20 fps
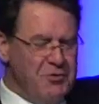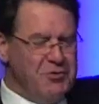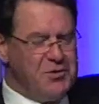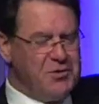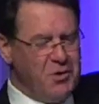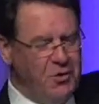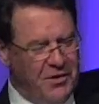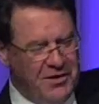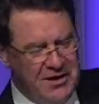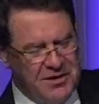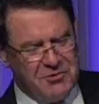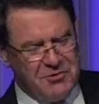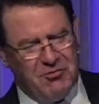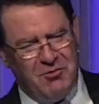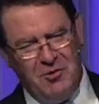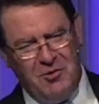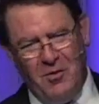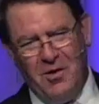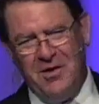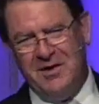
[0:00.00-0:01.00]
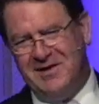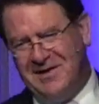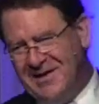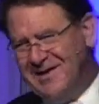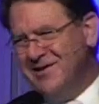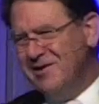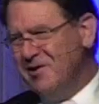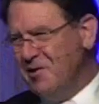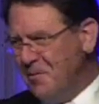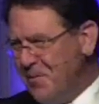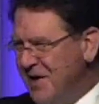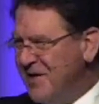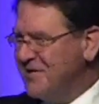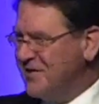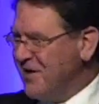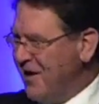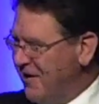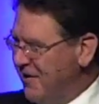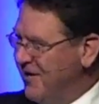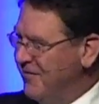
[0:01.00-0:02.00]
who toured Israel wanted to get a little
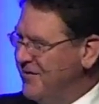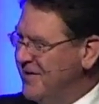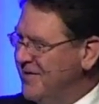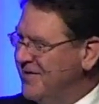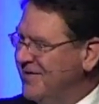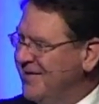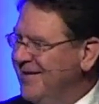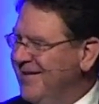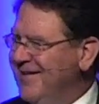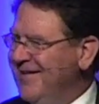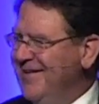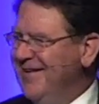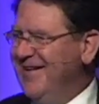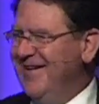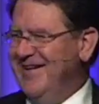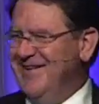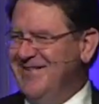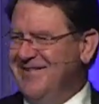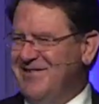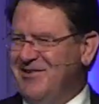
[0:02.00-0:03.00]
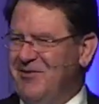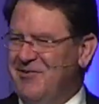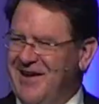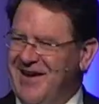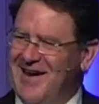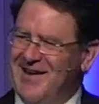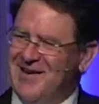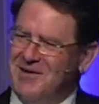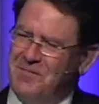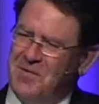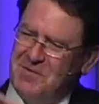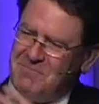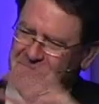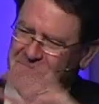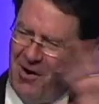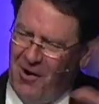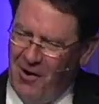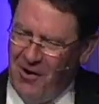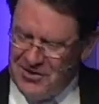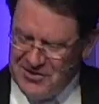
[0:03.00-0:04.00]
piece out of it, and so they had to
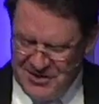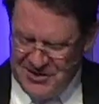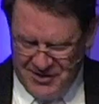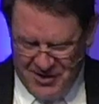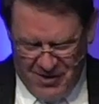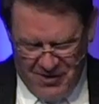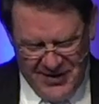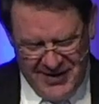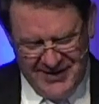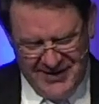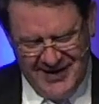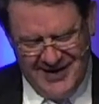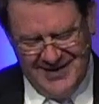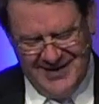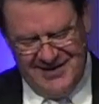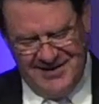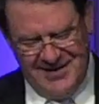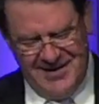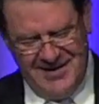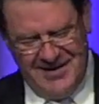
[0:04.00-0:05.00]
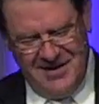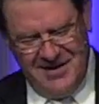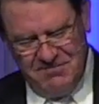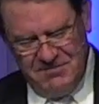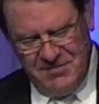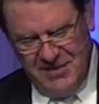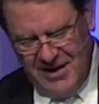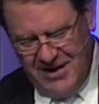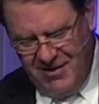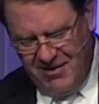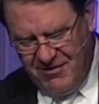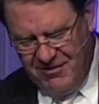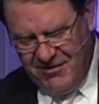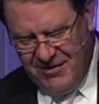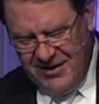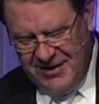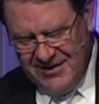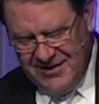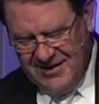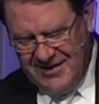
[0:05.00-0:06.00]
put bars and all that kind of thing up now
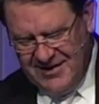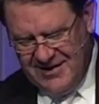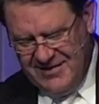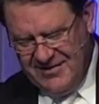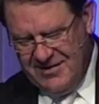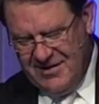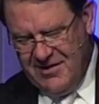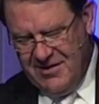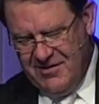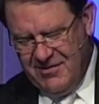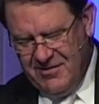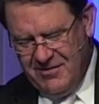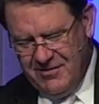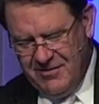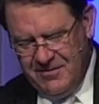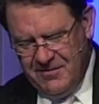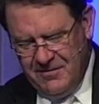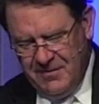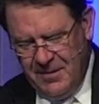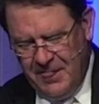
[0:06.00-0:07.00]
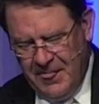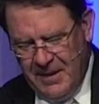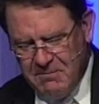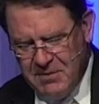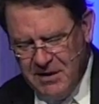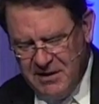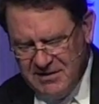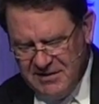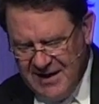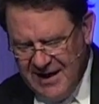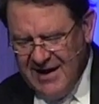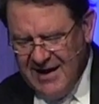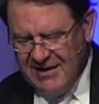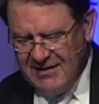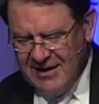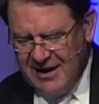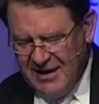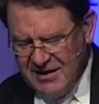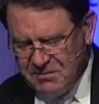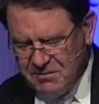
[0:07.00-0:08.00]
to get there. But
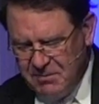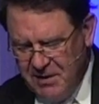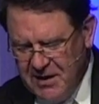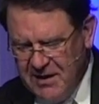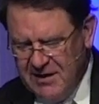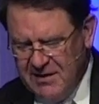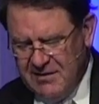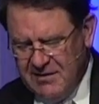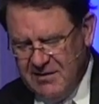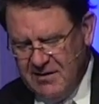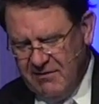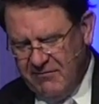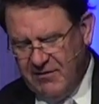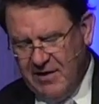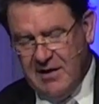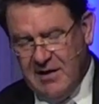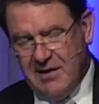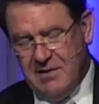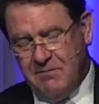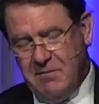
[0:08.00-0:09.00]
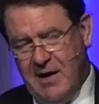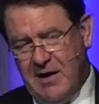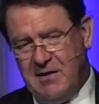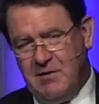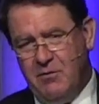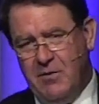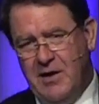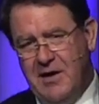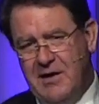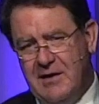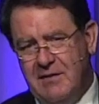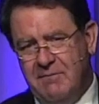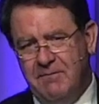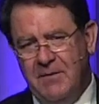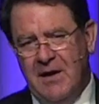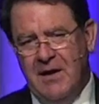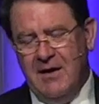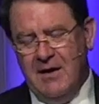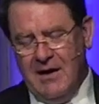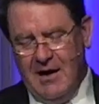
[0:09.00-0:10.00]
death has been defeated. By the way,
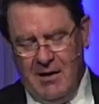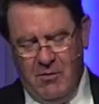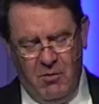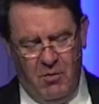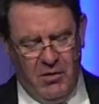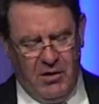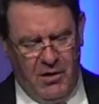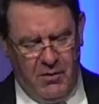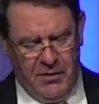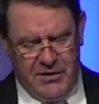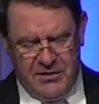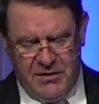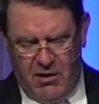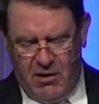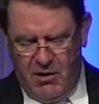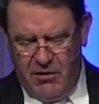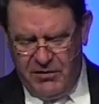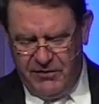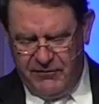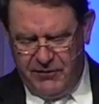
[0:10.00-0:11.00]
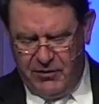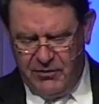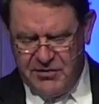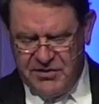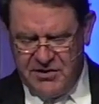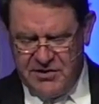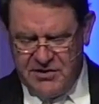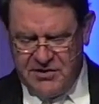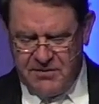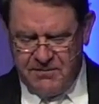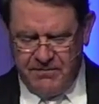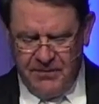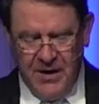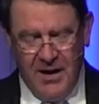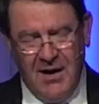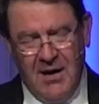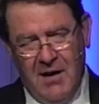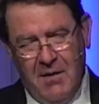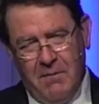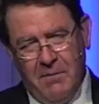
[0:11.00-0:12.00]
I won't go into all the verses,
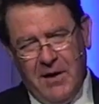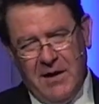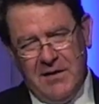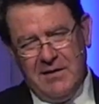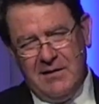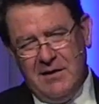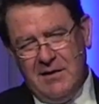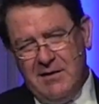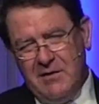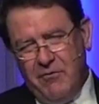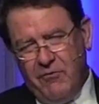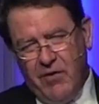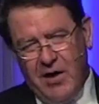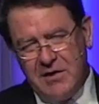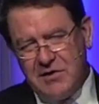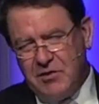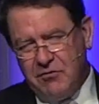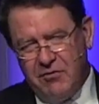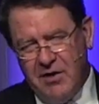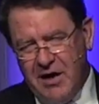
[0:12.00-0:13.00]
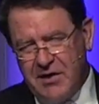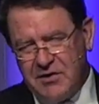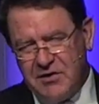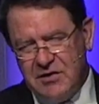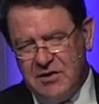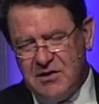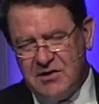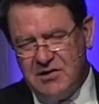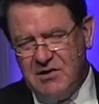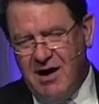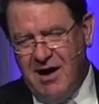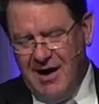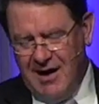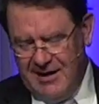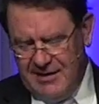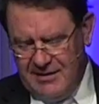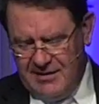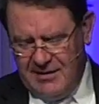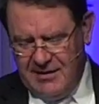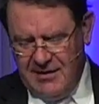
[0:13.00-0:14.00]
but resurrection is
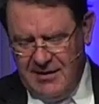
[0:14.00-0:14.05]
not